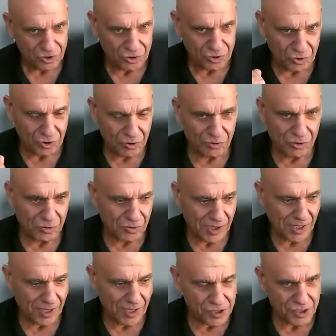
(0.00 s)
Do your due
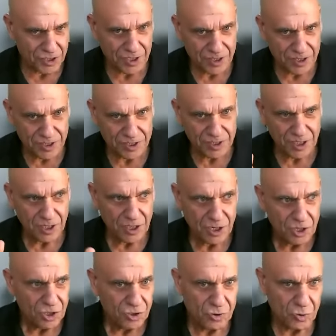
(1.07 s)
diligence
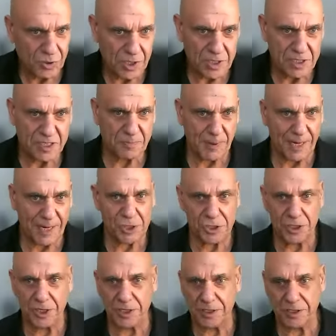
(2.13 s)
do the
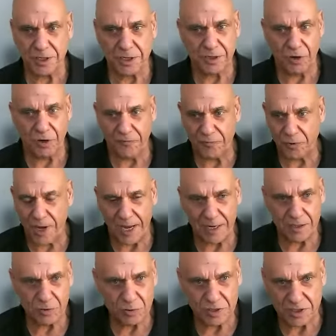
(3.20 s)
inspection. You know, if you got
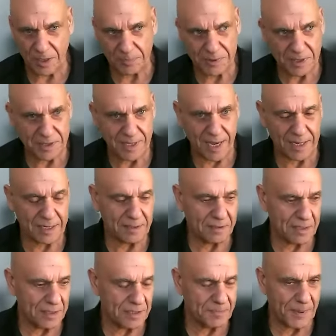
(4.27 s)
to do septic tank
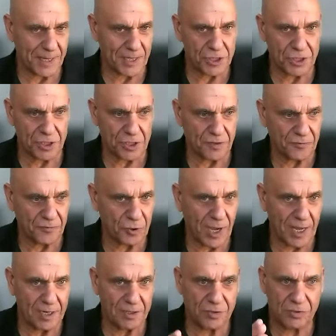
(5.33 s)
inspection, if you
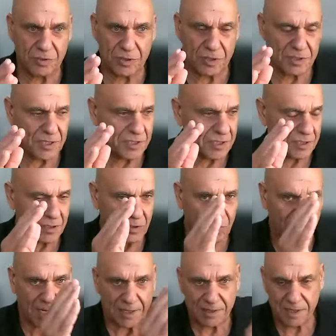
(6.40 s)
got to
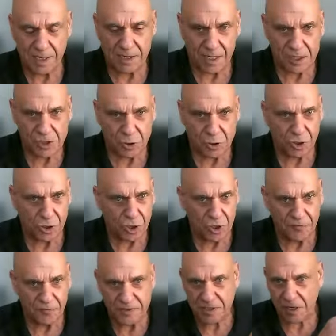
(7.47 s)
look at the
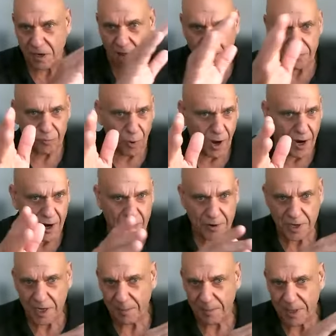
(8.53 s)
electrical, if it's cloth
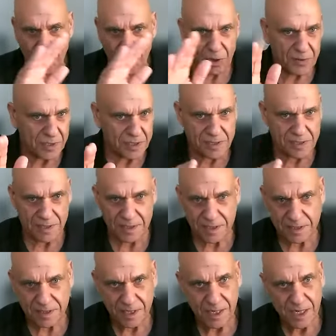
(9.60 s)
wiring, I mean, all these things,